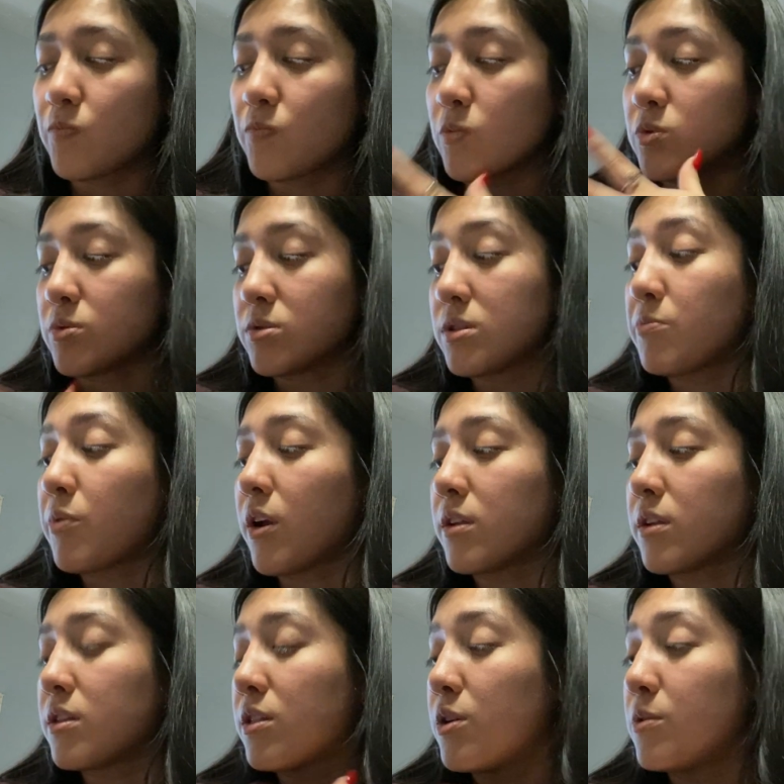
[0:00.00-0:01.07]
which was probably
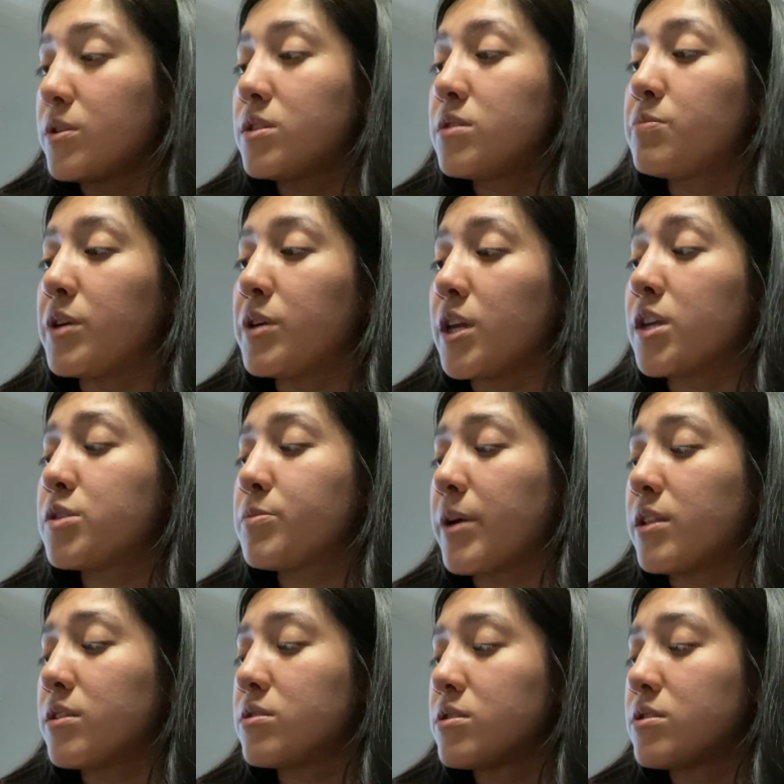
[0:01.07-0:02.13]
the lowest pH
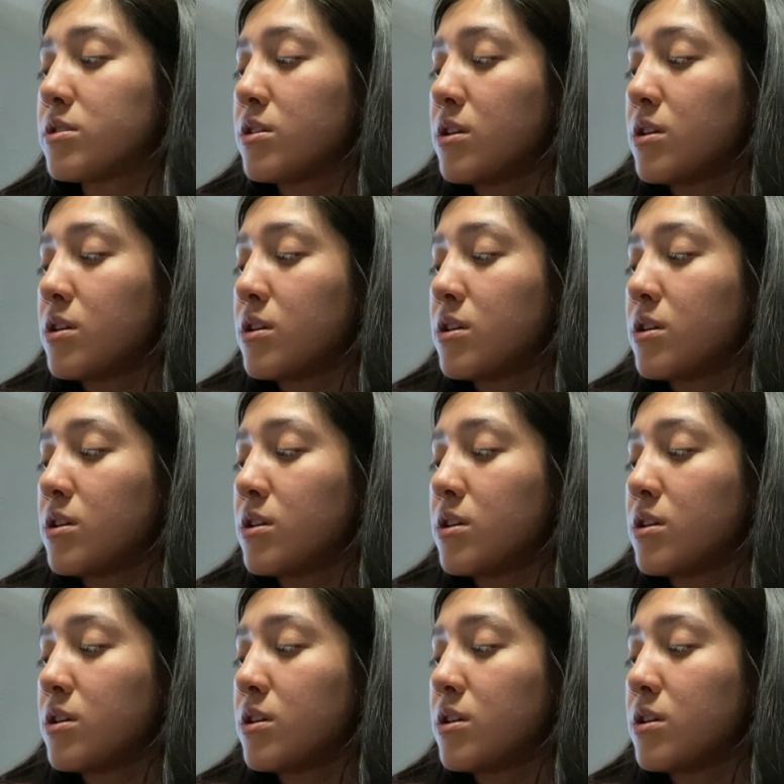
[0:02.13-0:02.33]
balance.